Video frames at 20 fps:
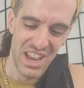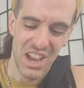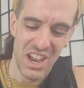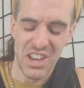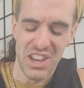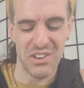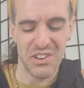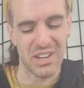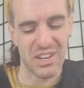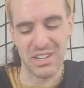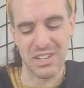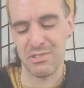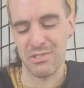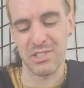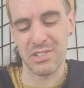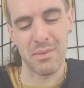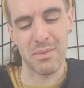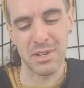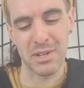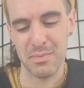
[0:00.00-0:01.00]
You could do
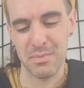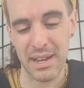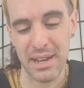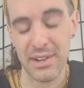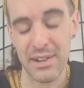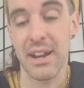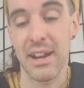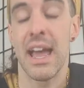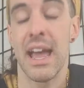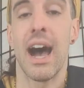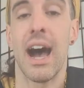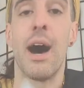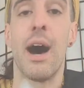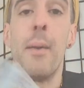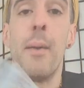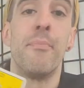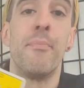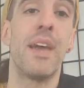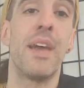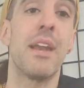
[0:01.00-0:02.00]
so much better.
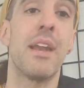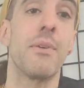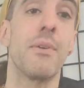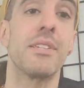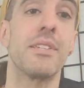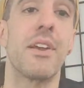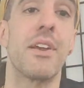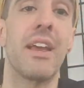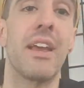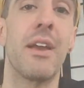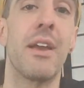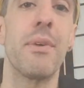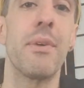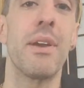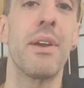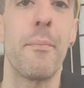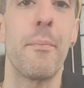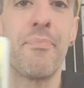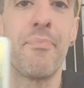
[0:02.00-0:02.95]
Anyways, all right, here we go.